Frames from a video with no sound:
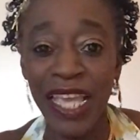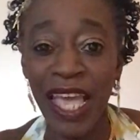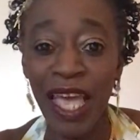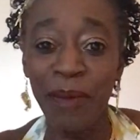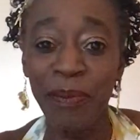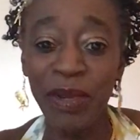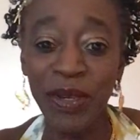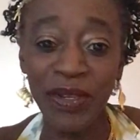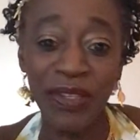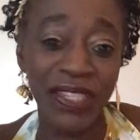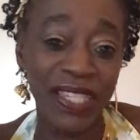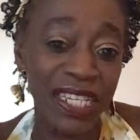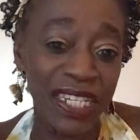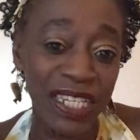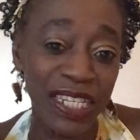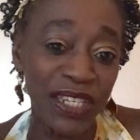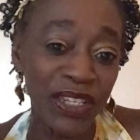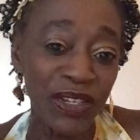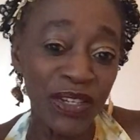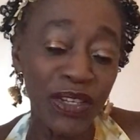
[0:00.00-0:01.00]
And because they
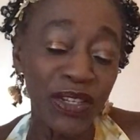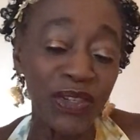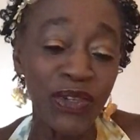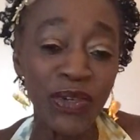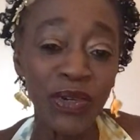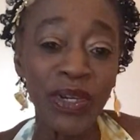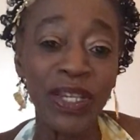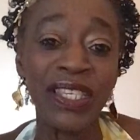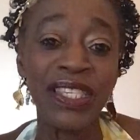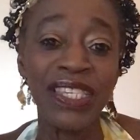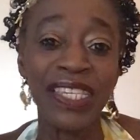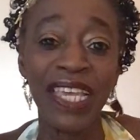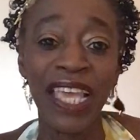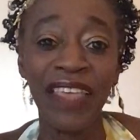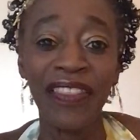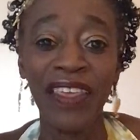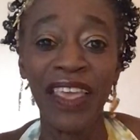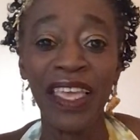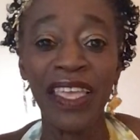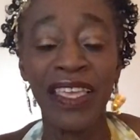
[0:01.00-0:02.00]
didn't conjoin
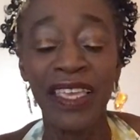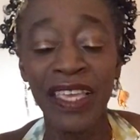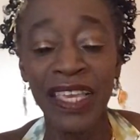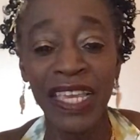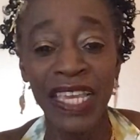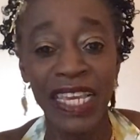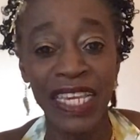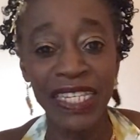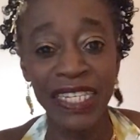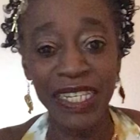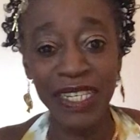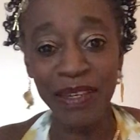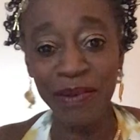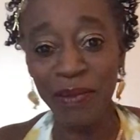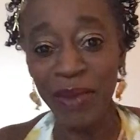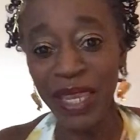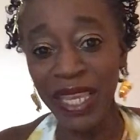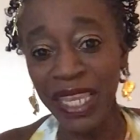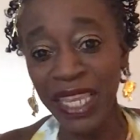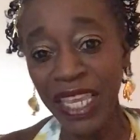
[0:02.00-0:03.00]
together, it didn't
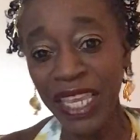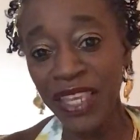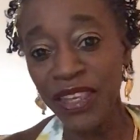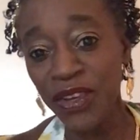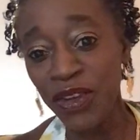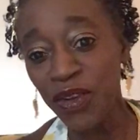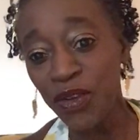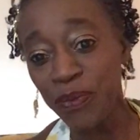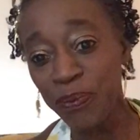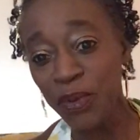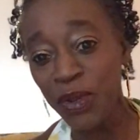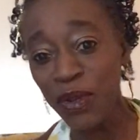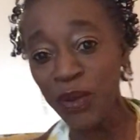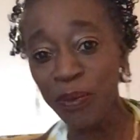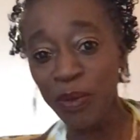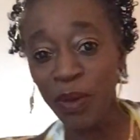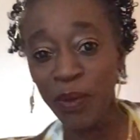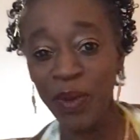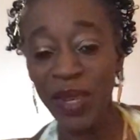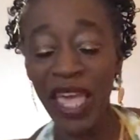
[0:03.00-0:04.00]
make it a new moon,
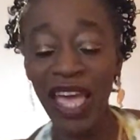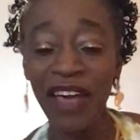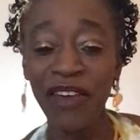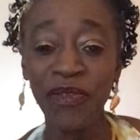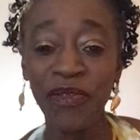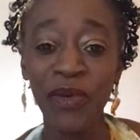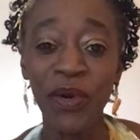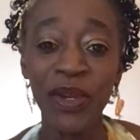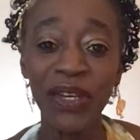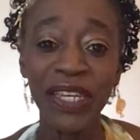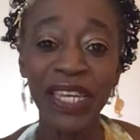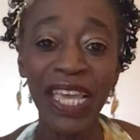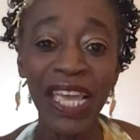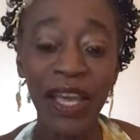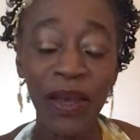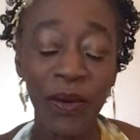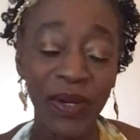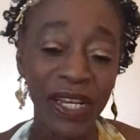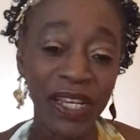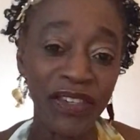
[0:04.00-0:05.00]
but we have one
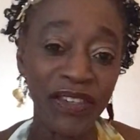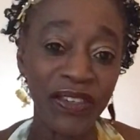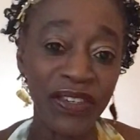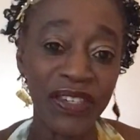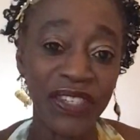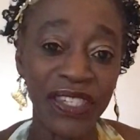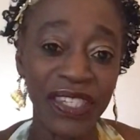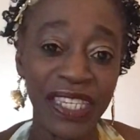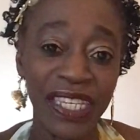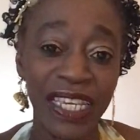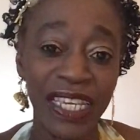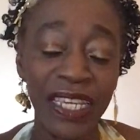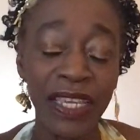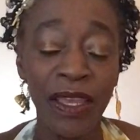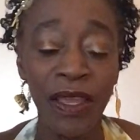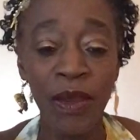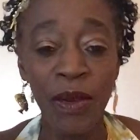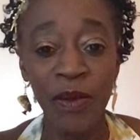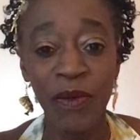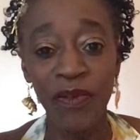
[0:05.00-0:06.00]
now. And as you can see,
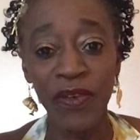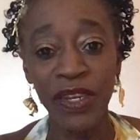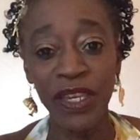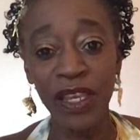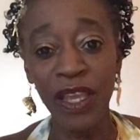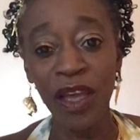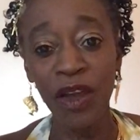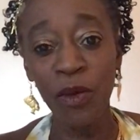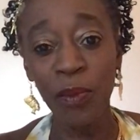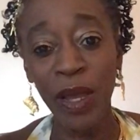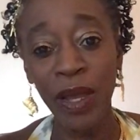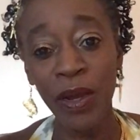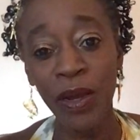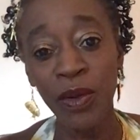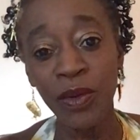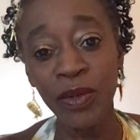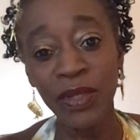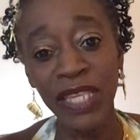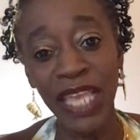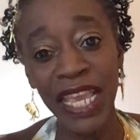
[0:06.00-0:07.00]
we've only
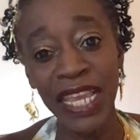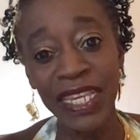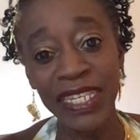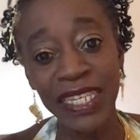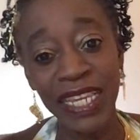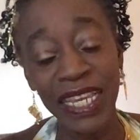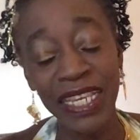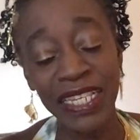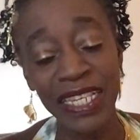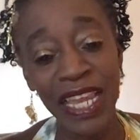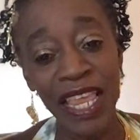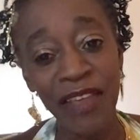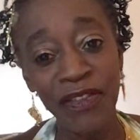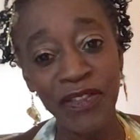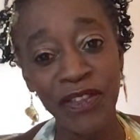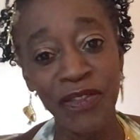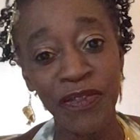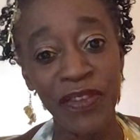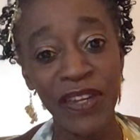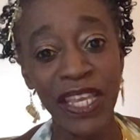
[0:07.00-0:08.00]
about 8 days
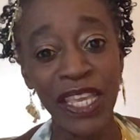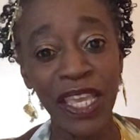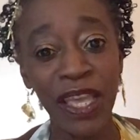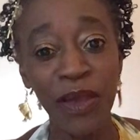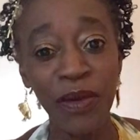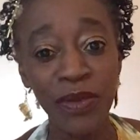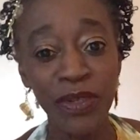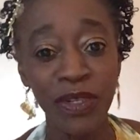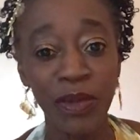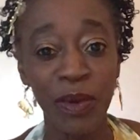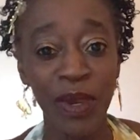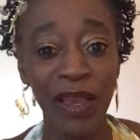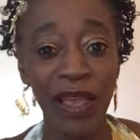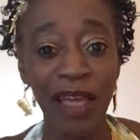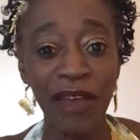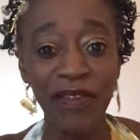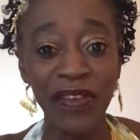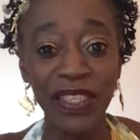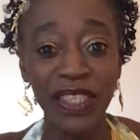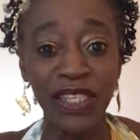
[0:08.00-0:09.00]
left of Leo. So we're
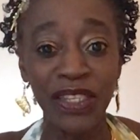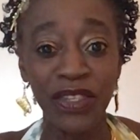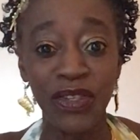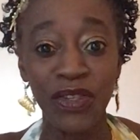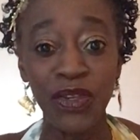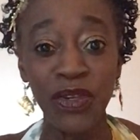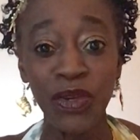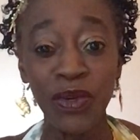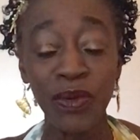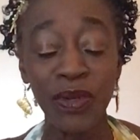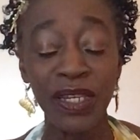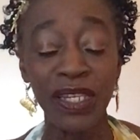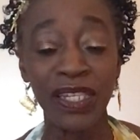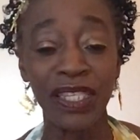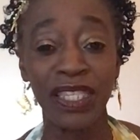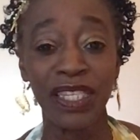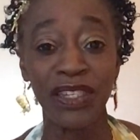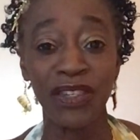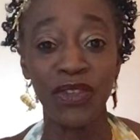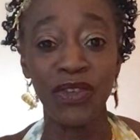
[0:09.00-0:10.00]
having this newness,
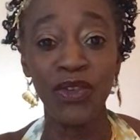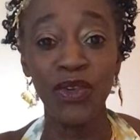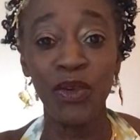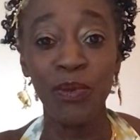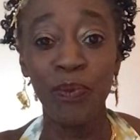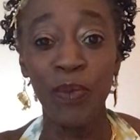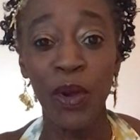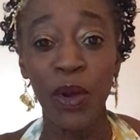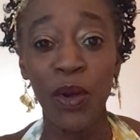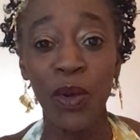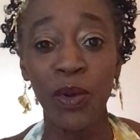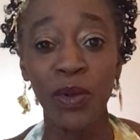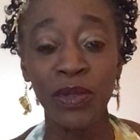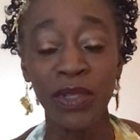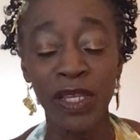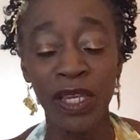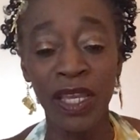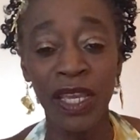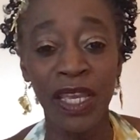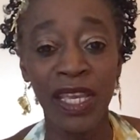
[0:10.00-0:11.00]
this new bold,
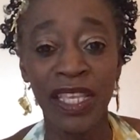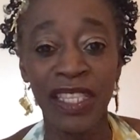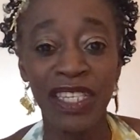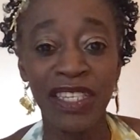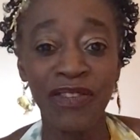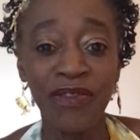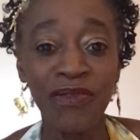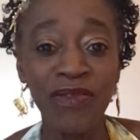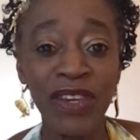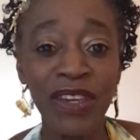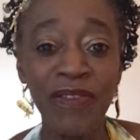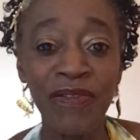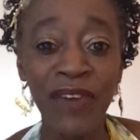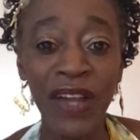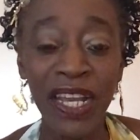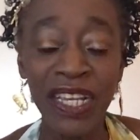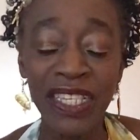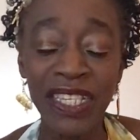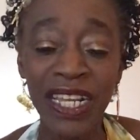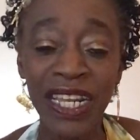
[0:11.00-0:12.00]
this
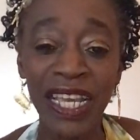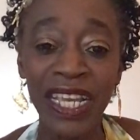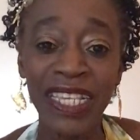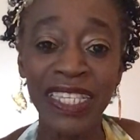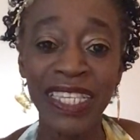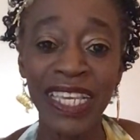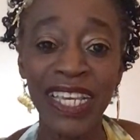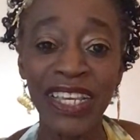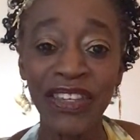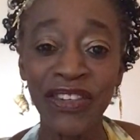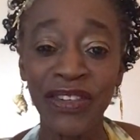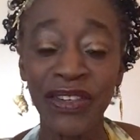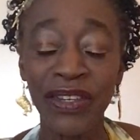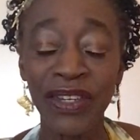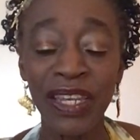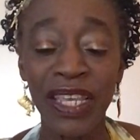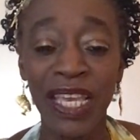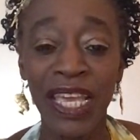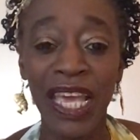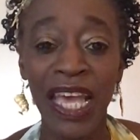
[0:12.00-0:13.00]
revitalization
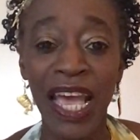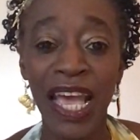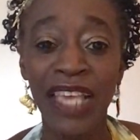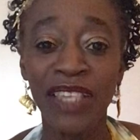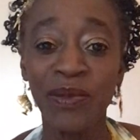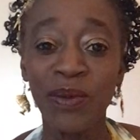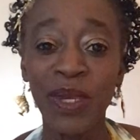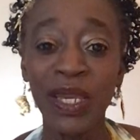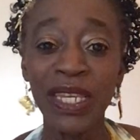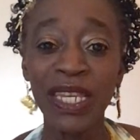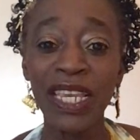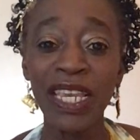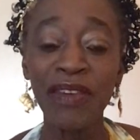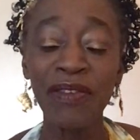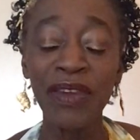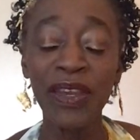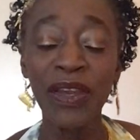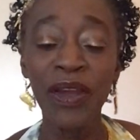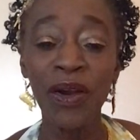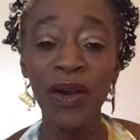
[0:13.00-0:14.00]
as we're
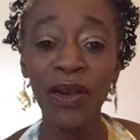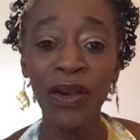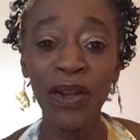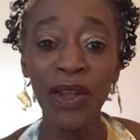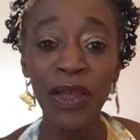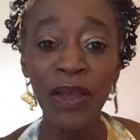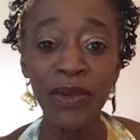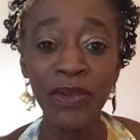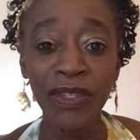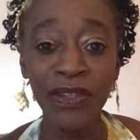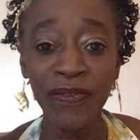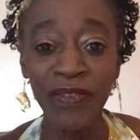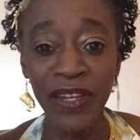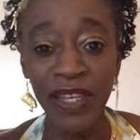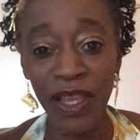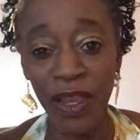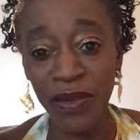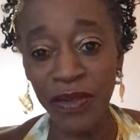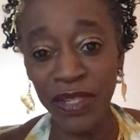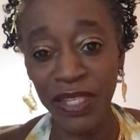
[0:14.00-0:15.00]
nearing our close of
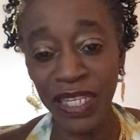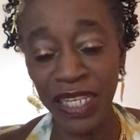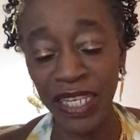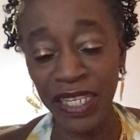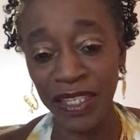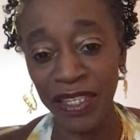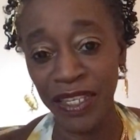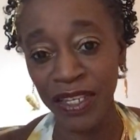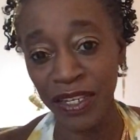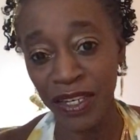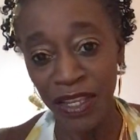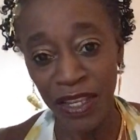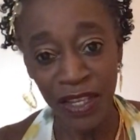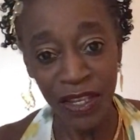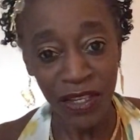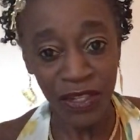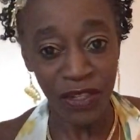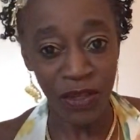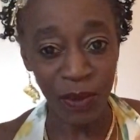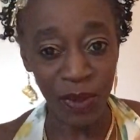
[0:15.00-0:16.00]
Leo season.
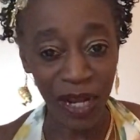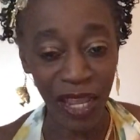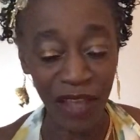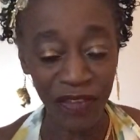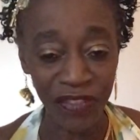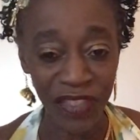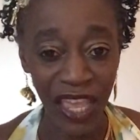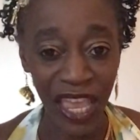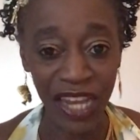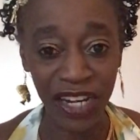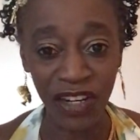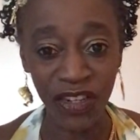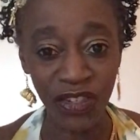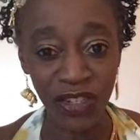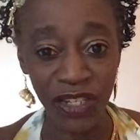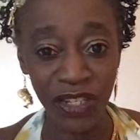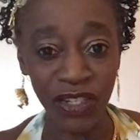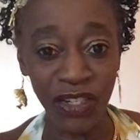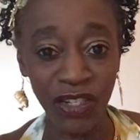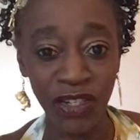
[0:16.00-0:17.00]
So we'll have the
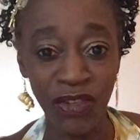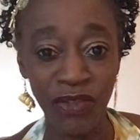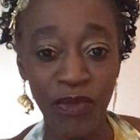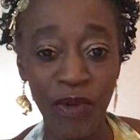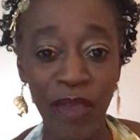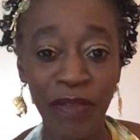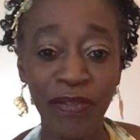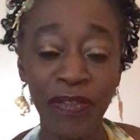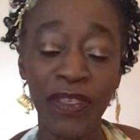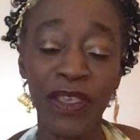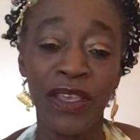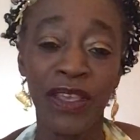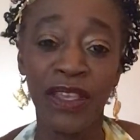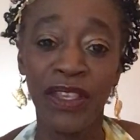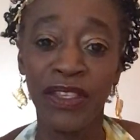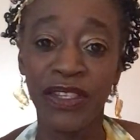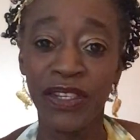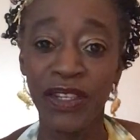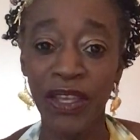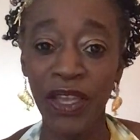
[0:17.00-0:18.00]
energy and strength
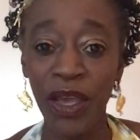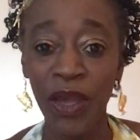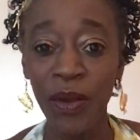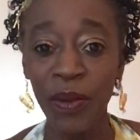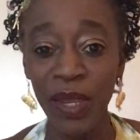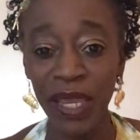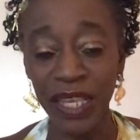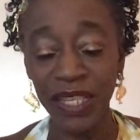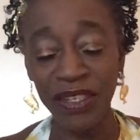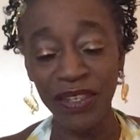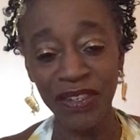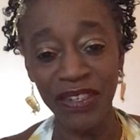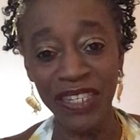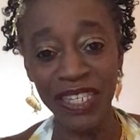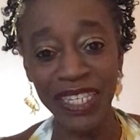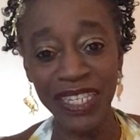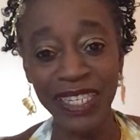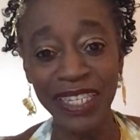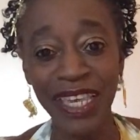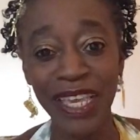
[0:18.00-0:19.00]
to go into
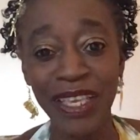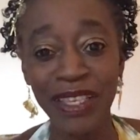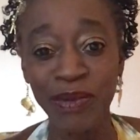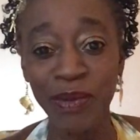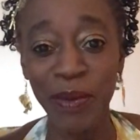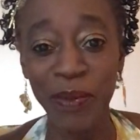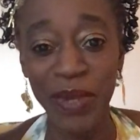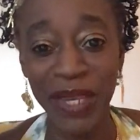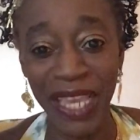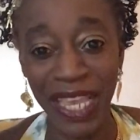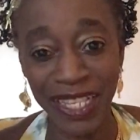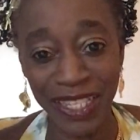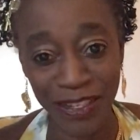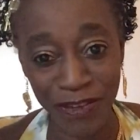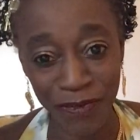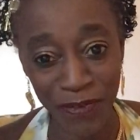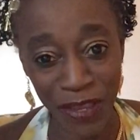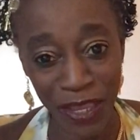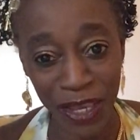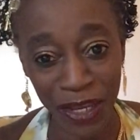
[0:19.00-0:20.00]
details when we get to
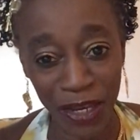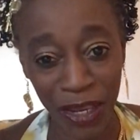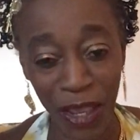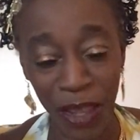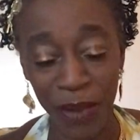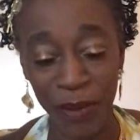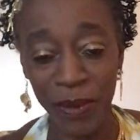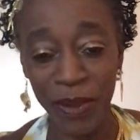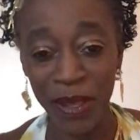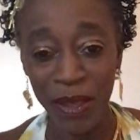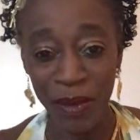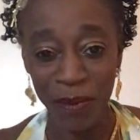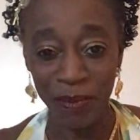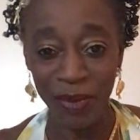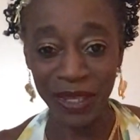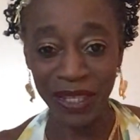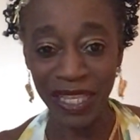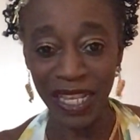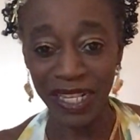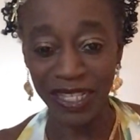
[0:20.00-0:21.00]
Virgo,
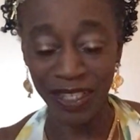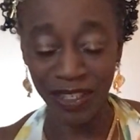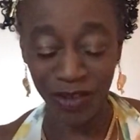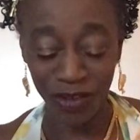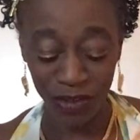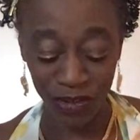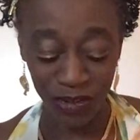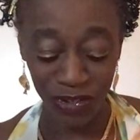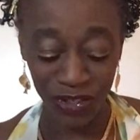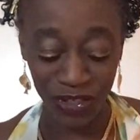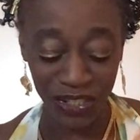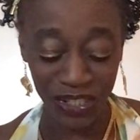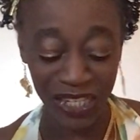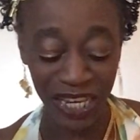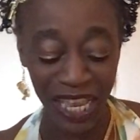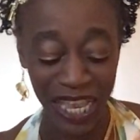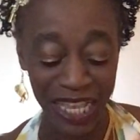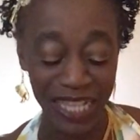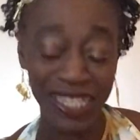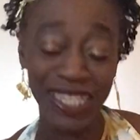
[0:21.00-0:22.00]
but that's not just
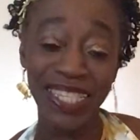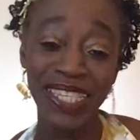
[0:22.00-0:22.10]
yet.